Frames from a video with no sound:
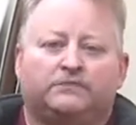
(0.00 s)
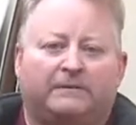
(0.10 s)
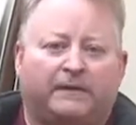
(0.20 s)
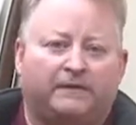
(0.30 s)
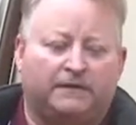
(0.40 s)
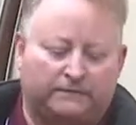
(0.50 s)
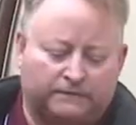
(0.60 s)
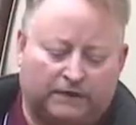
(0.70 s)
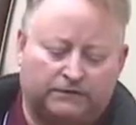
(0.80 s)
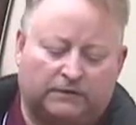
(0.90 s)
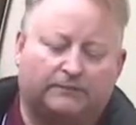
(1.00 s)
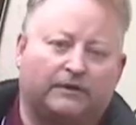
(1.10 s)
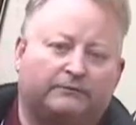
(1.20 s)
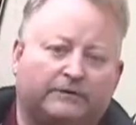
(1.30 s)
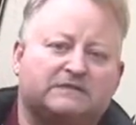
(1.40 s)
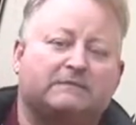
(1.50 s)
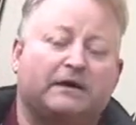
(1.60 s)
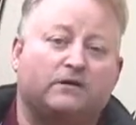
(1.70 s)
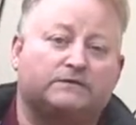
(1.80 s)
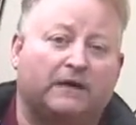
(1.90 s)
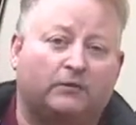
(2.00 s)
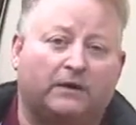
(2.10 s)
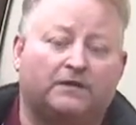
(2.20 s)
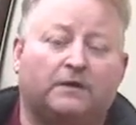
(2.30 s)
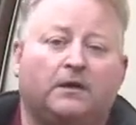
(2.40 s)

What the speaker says: right by the dump station I'm going to rinse my hose out with.